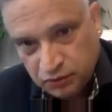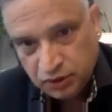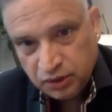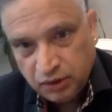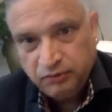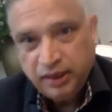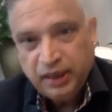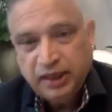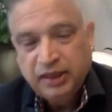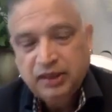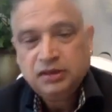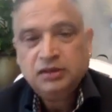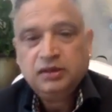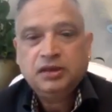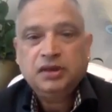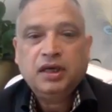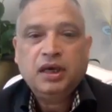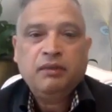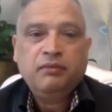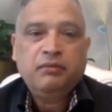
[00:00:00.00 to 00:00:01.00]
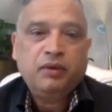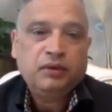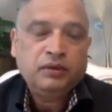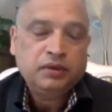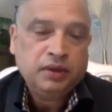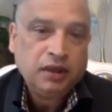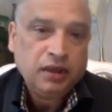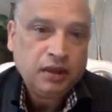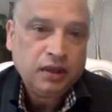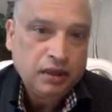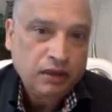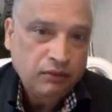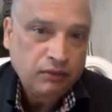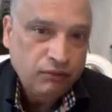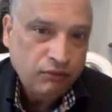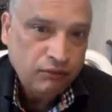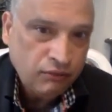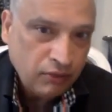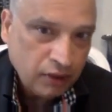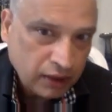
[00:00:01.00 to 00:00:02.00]
manager about
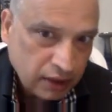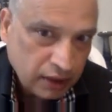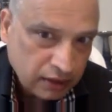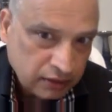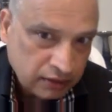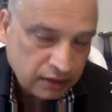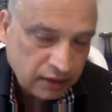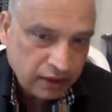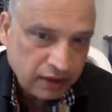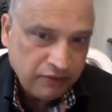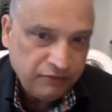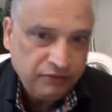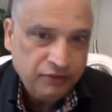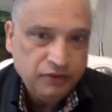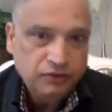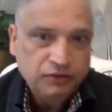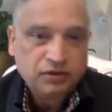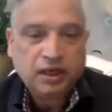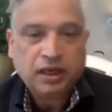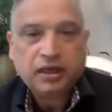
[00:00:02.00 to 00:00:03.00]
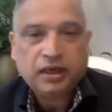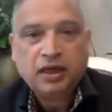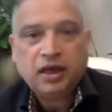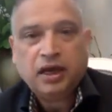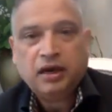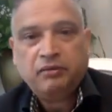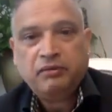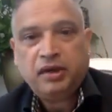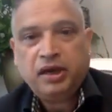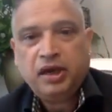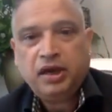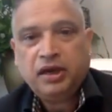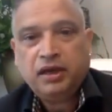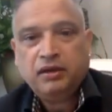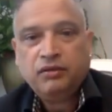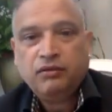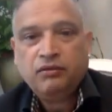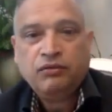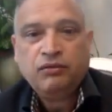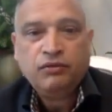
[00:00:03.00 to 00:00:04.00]
what are the reviews are
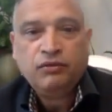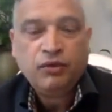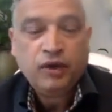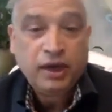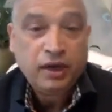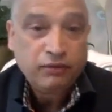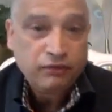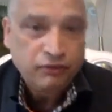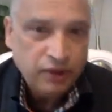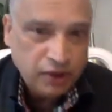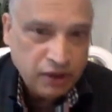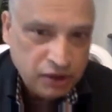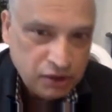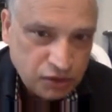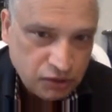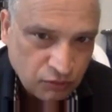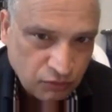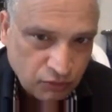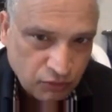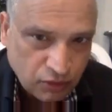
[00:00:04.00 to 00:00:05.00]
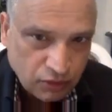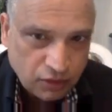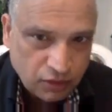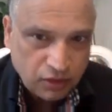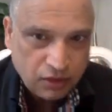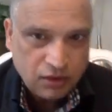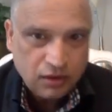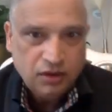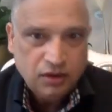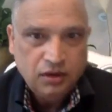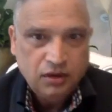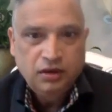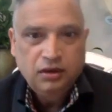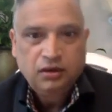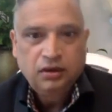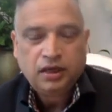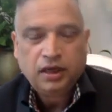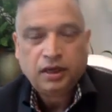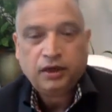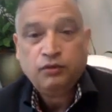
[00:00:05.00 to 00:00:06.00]
coming, where we need to work,
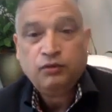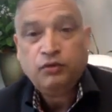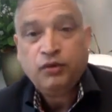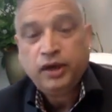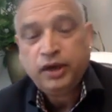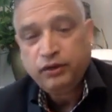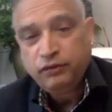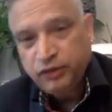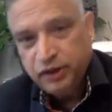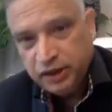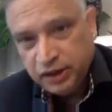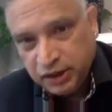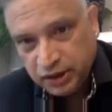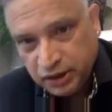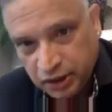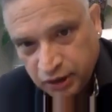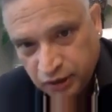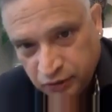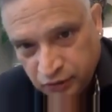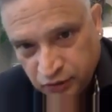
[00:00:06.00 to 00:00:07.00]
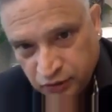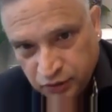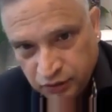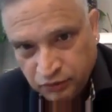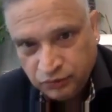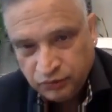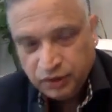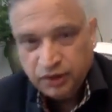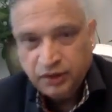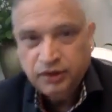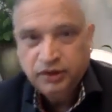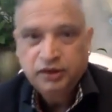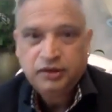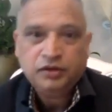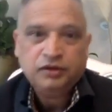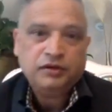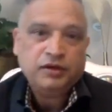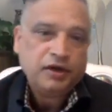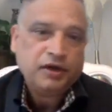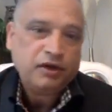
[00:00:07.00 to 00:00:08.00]
like where we did a good, we need
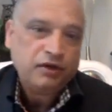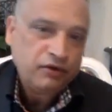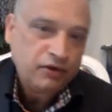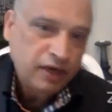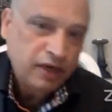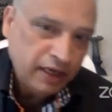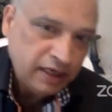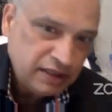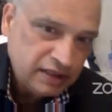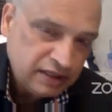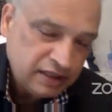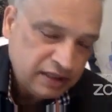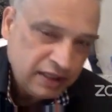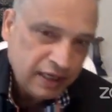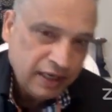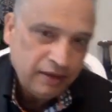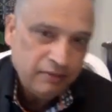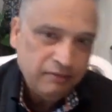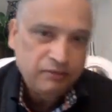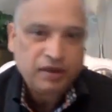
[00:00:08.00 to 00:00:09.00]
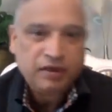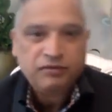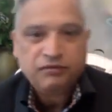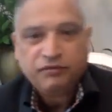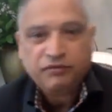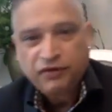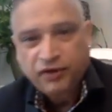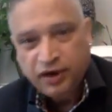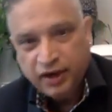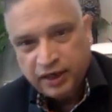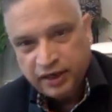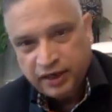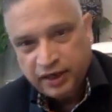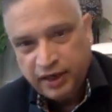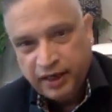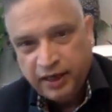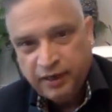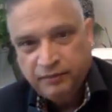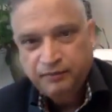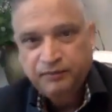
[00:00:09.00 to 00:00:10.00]
to recognize them, reward
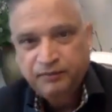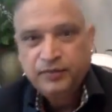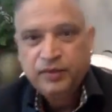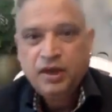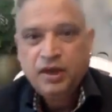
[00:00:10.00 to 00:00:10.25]
them,